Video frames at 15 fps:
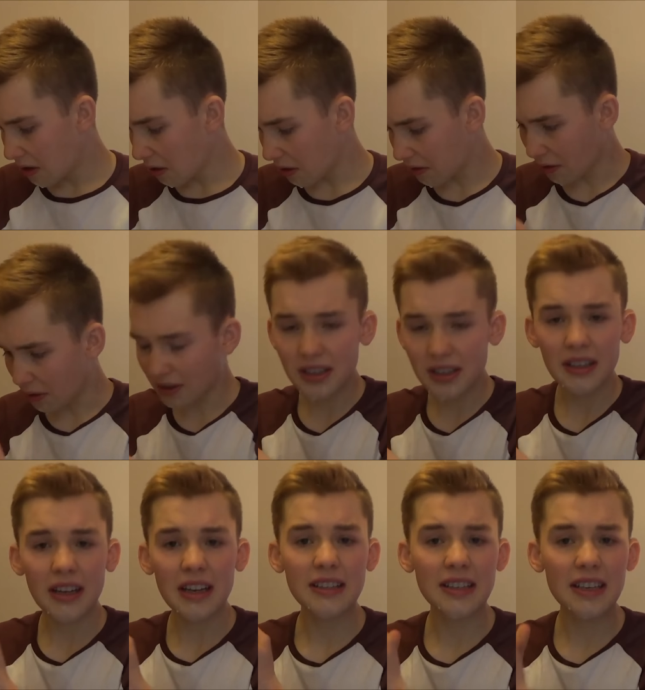What I've got is,
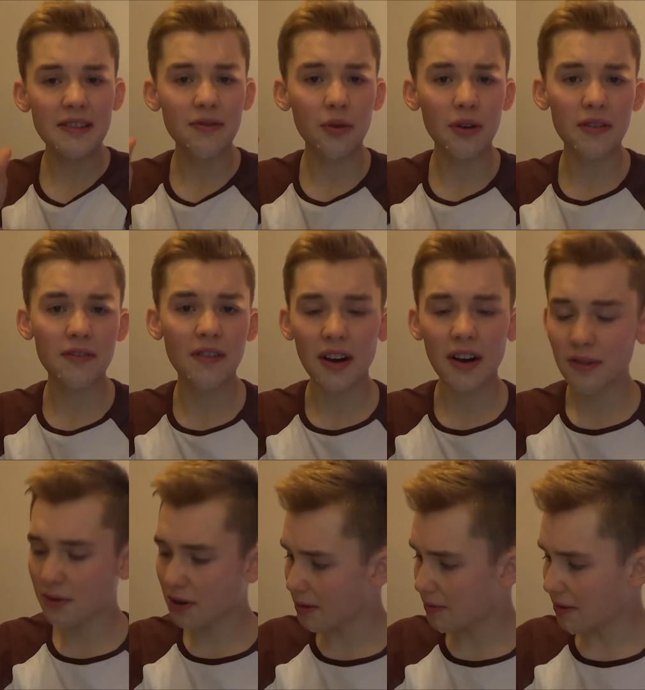is E45
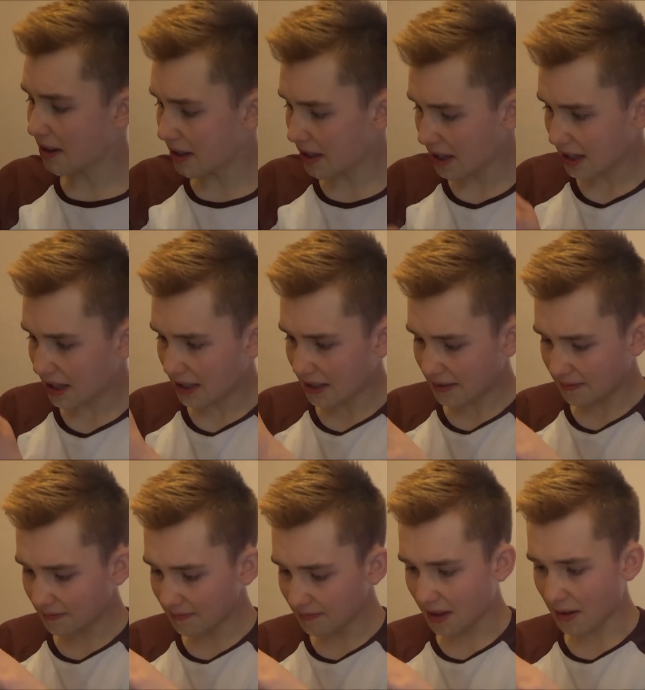cream that,
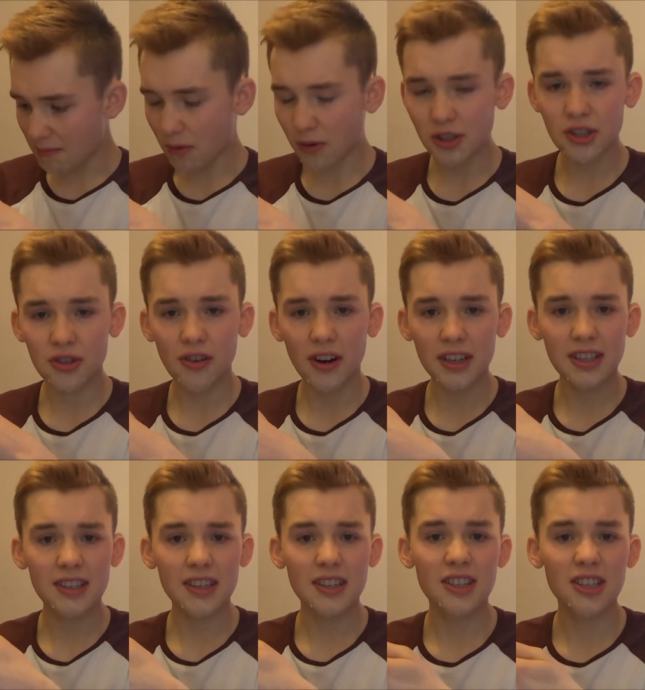that
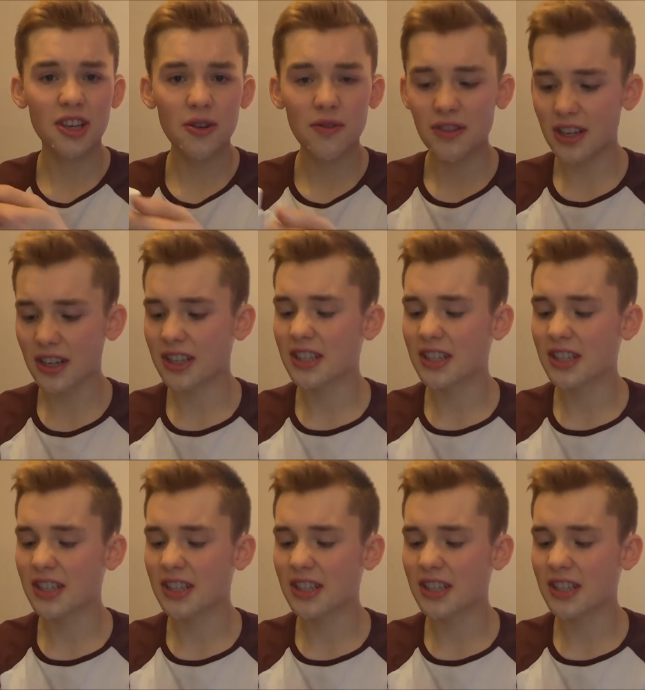moisturises and soothes your